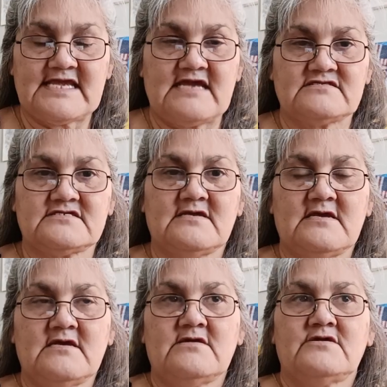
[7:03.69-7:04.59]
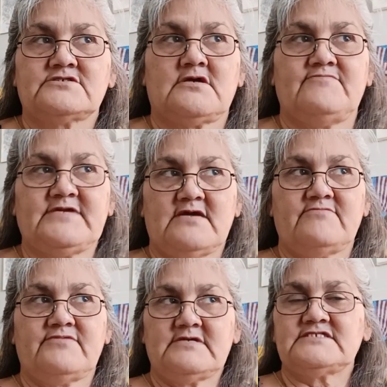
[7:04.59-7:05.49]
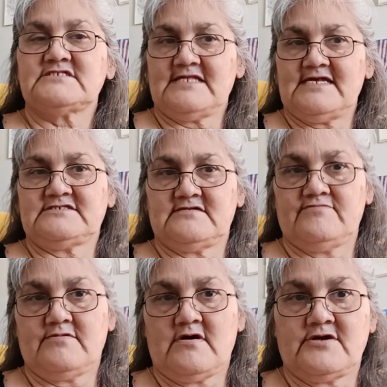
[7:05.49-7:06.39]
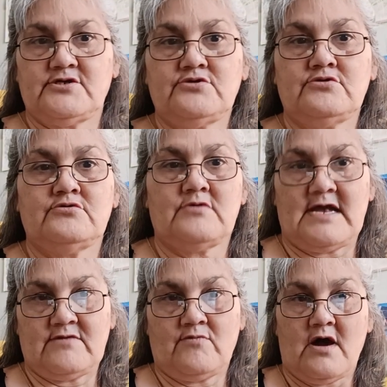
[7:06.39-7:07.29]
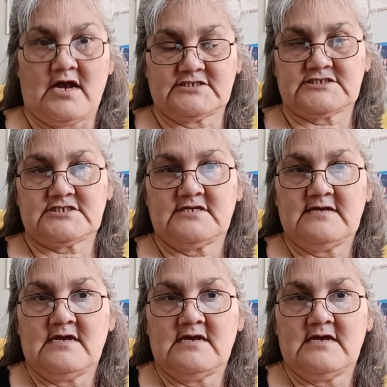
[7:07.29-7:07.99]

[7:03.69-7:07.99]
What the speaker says: has. So I've become very selective on who I watch.